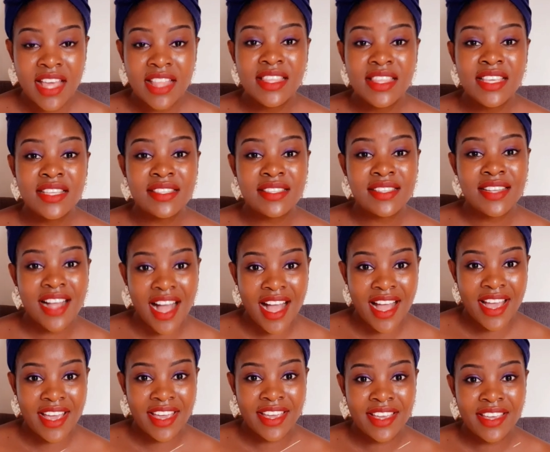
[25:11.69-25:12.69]
this
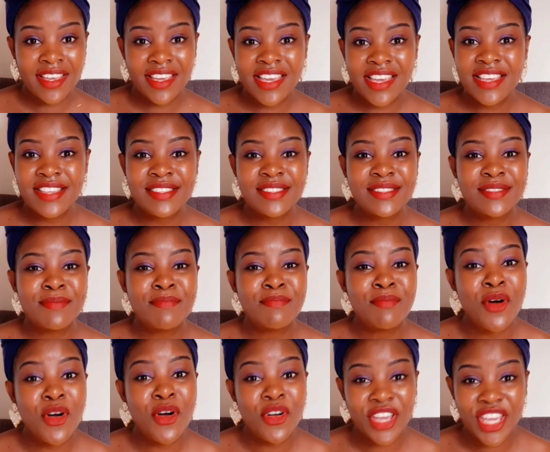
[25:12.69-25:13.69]
guy is
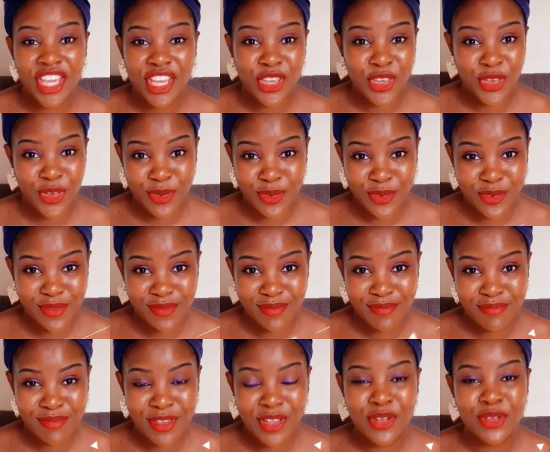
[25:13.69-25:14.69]
mocking you
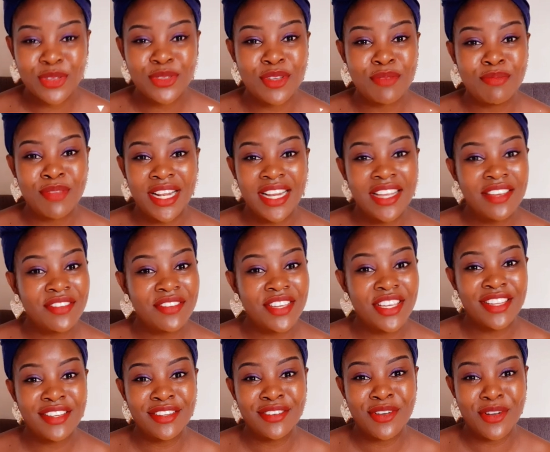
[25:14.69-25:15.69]
because you're believing
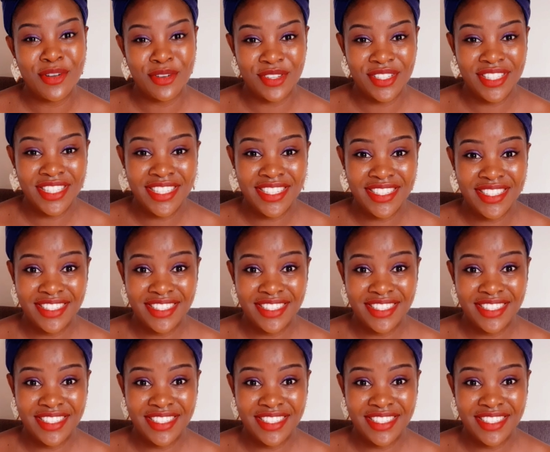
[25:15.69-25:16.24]
in God.